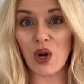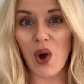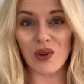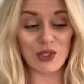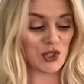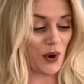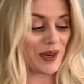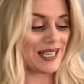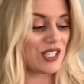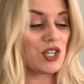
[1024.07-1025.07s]
haul and
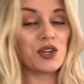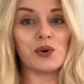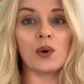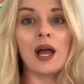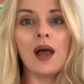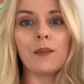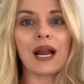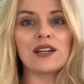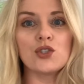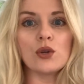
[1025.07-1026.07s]
showing it to you. But
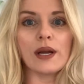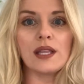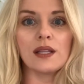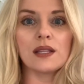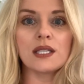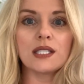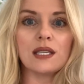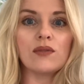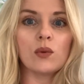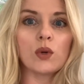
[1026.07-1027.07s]
I think this,
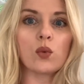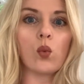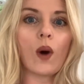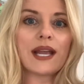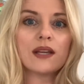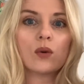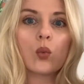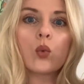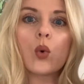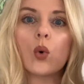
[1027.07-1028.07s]
even with white
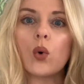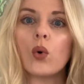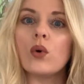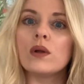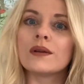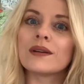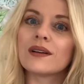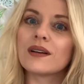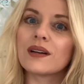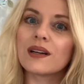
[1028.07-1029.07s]
wool,
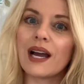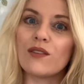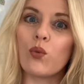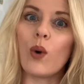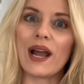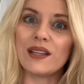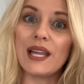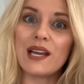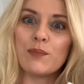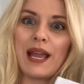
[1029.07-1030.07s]
kind of wide
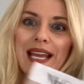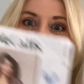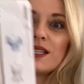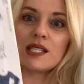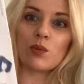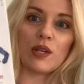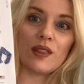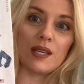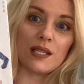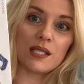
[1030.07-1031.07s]
leg pants with
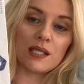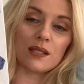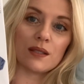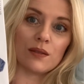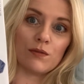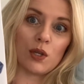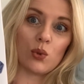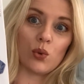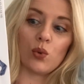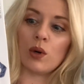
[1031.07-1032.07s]
this
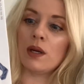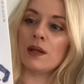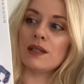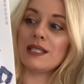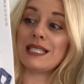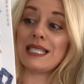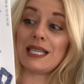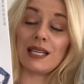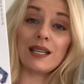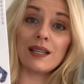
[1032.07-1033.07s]
view
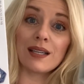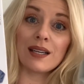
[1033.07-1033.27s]
D,